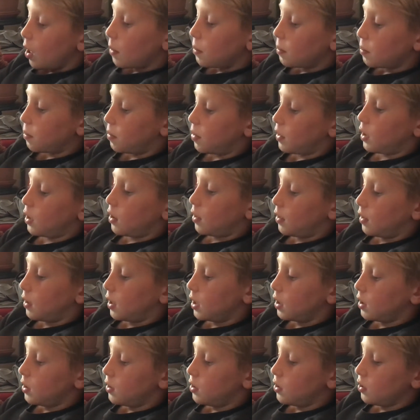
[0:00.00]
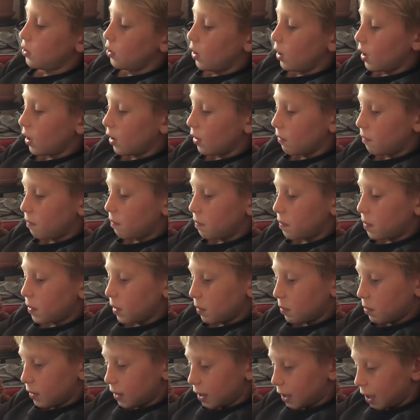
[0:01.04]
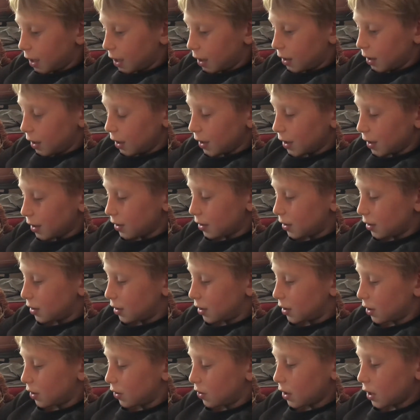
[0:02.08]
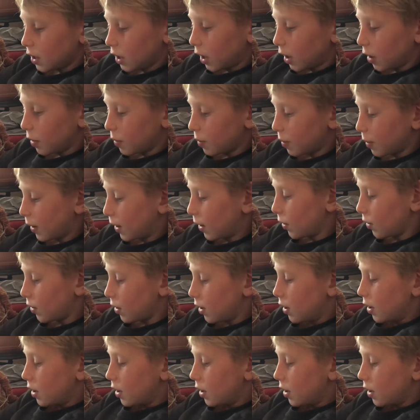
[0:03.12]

but they do give people ideas to think about.